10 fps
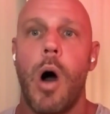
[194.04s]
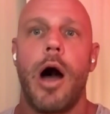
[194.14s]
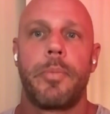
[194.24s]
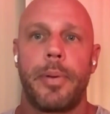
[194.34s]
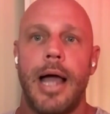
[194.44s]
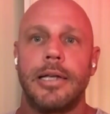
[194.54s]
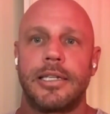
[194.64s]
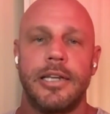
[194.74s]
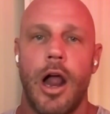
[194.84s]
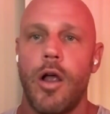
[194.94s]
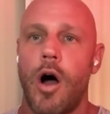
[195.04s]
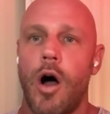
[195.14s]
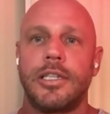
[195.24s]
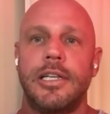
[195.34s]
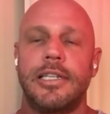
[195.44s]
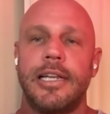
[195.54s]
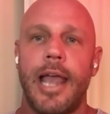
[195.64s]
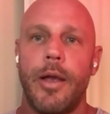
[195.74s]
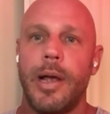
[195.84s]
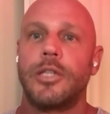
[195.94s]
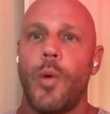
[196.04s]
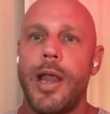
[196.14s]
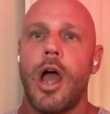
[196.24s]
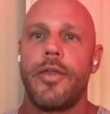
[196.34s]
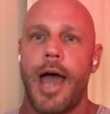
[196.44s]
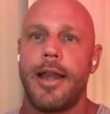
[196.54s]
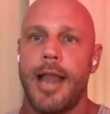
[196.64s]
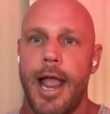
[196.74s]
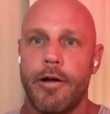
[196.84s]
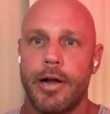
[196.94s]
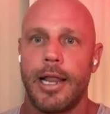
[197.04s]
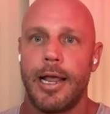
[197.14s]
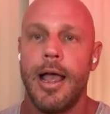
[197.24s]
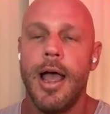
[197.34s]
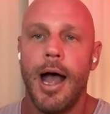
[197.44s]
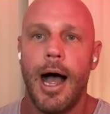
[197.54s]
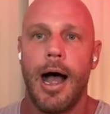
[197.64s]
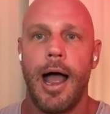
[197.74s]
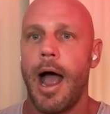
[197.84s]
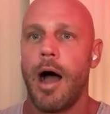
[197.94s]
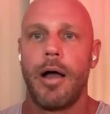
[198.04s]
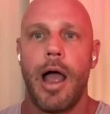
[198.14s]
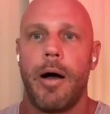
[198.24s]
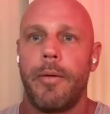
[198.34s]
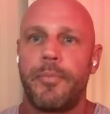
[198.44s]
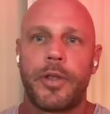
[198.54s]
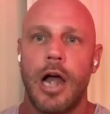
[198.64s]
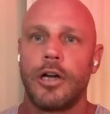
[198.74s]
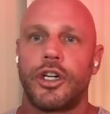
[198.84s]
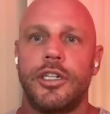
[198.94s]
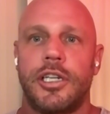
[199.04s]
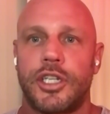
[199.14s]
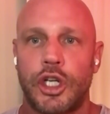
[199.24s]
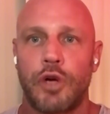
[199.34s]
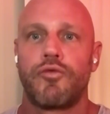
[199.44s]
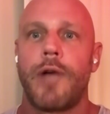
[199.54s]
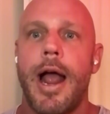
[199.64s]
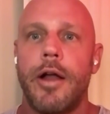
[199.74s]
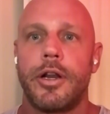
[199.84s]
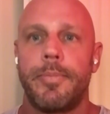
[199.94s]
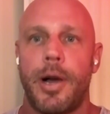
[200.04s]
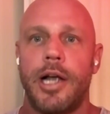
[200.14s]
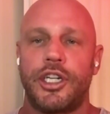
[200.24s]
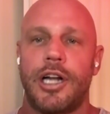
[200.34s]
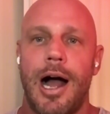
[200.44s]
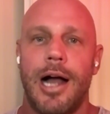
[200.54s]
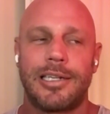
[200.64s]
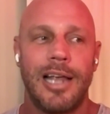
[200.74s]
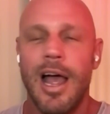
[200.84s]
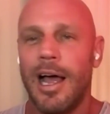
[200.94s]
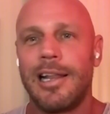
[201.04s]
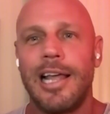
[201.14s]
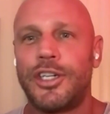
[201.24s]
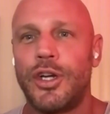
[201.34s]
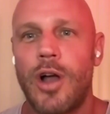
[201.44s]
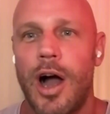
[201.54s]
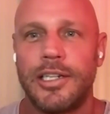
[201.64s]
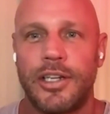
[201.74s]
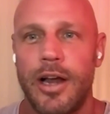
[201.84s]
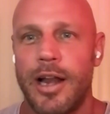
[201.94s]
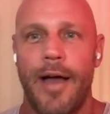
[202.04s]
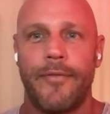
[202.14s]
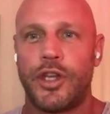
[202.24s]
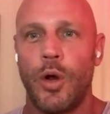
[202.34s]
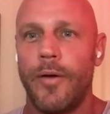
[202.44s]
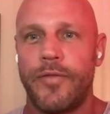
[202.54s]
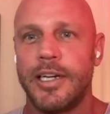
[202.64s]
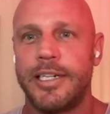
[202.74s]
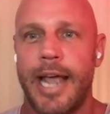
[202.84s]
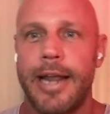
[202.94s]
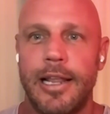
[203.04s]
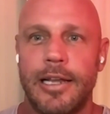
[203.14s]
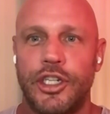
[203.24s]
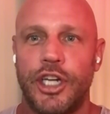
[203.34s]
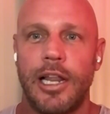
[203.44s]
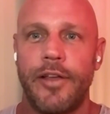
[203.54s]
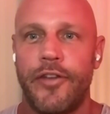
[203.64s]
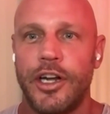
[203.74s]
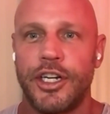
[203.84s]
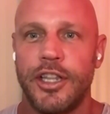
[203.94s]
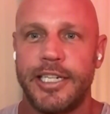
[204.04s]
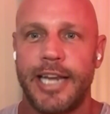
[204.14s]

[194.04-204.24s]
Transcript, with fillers: wild place. You know, Aussies and Kiwis, we know that inherently. Uh, our, our countries are surrounded by sharks. At least you guys don't have two of the deadliest jellyfish and the